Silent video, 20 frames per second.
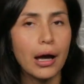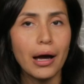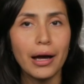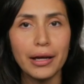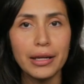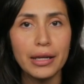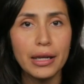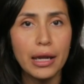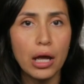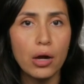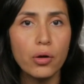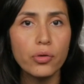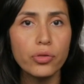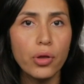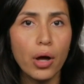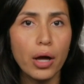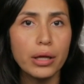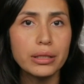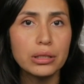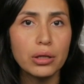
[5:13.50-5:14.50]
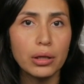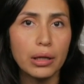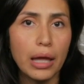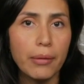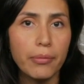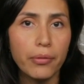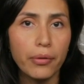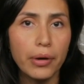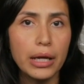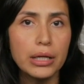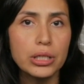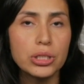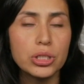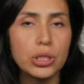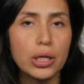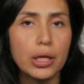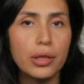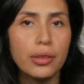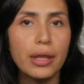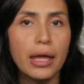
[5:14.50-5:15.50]
Nail Thoughts
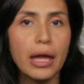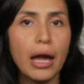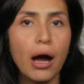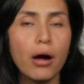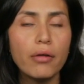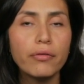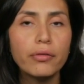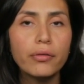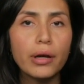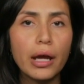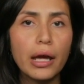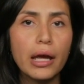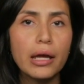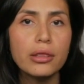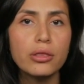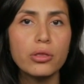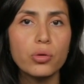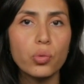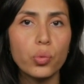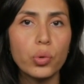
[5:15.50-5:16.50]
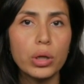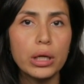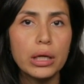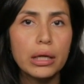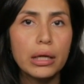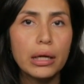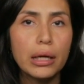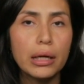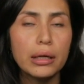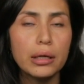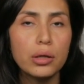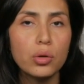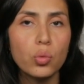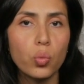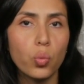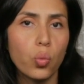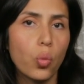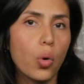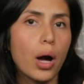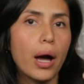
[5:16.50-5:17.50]
collaboration, they offer a
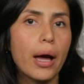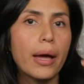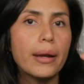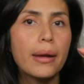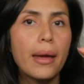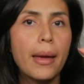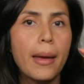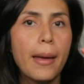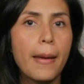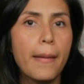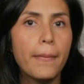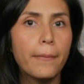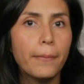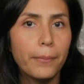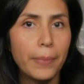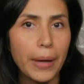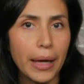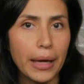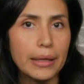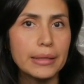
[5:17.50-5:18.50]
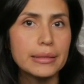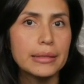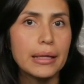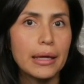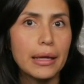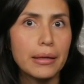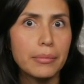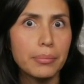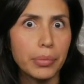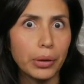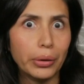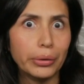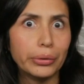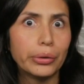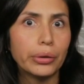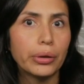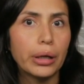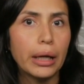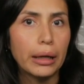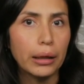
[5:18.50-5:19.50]
3-in-1 base and
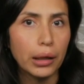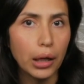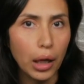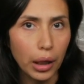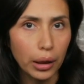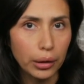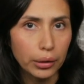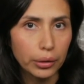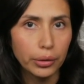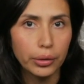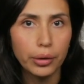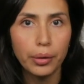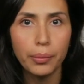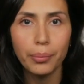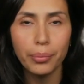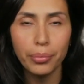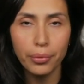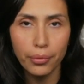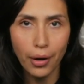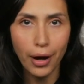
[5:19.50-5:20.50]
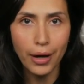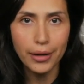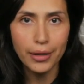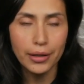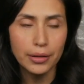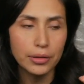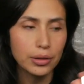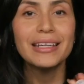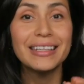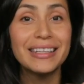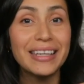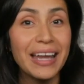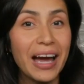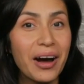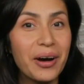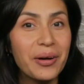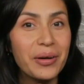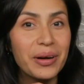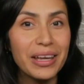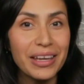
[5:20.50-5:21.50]
builder and color product.
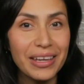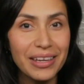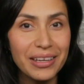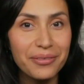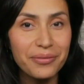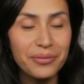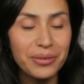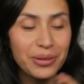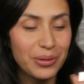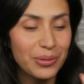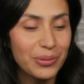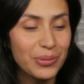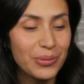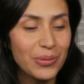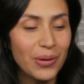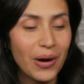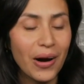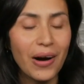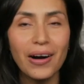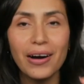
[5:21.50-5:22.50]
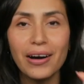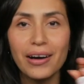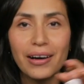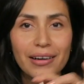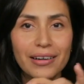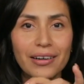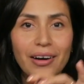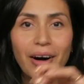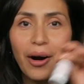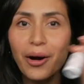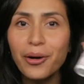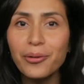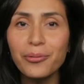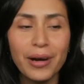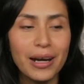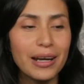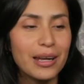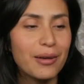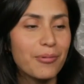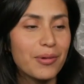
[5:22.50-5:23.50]
Now, if you are
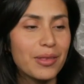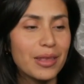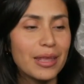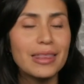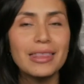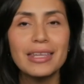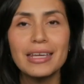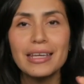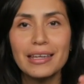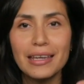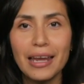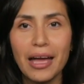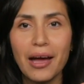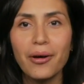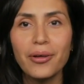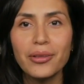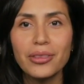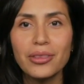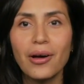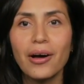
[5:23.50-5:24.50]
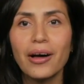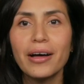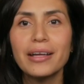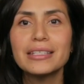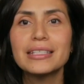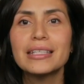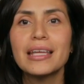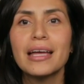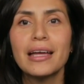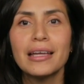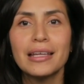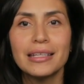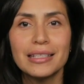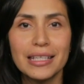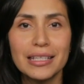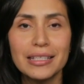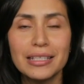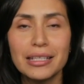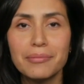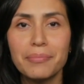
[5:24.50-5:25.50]
already within the Nail Thoughts
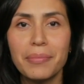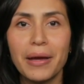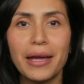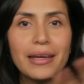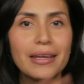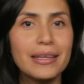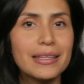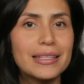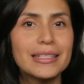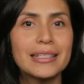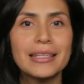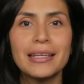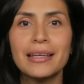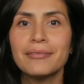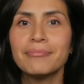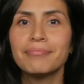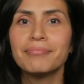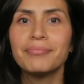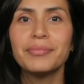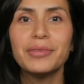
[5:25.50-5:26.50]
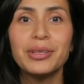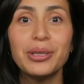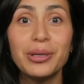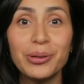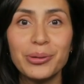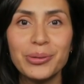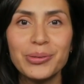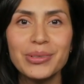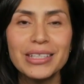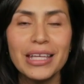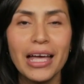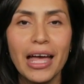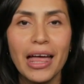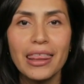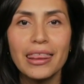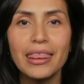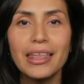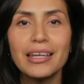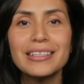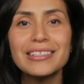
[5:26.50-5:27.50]
tinted base use,
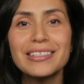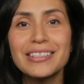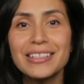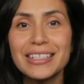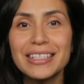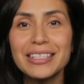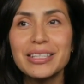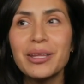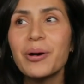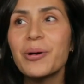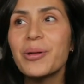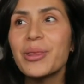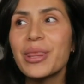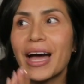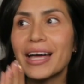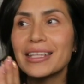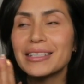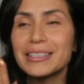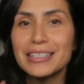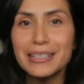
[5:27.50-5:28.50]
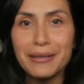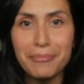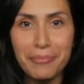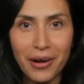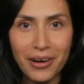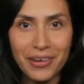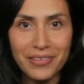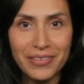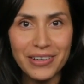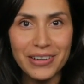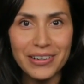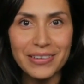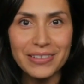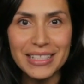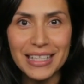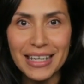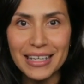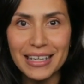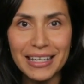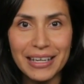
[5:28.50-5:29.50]
then just know that tomorrow,
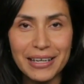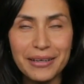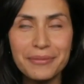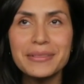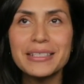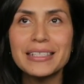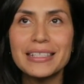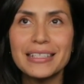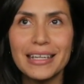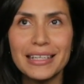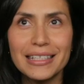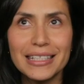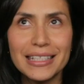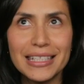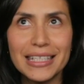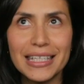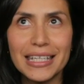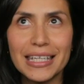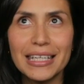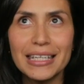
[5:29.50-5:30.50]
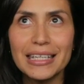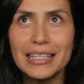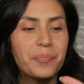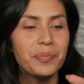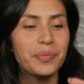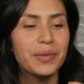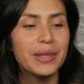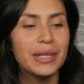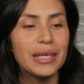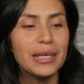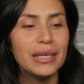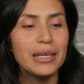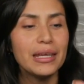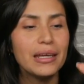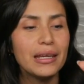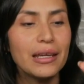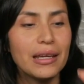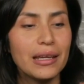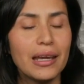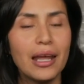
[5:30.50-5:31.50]
10 a.m. CST,
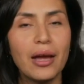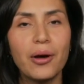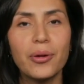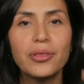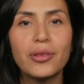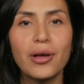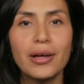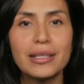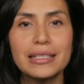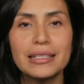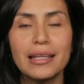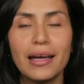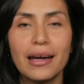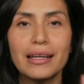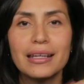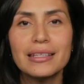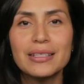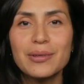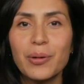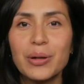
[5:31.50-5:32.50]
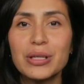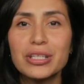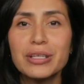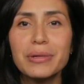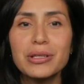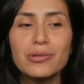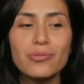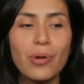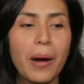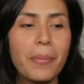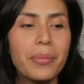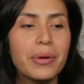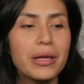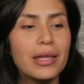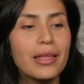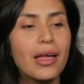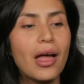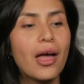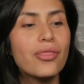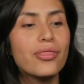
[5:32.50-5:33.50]
the Nail Thoughts line is going to be
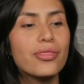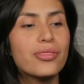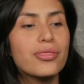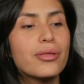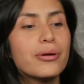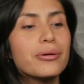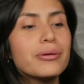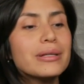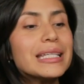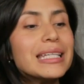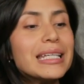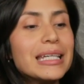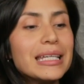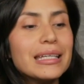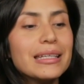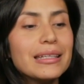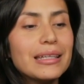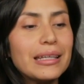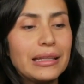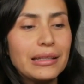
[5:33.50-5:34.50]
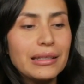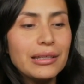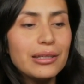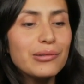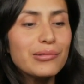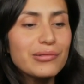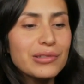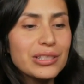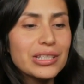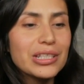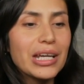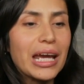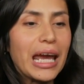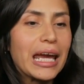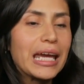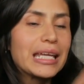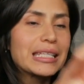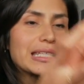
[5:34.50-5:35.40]
dropping 13 new shades,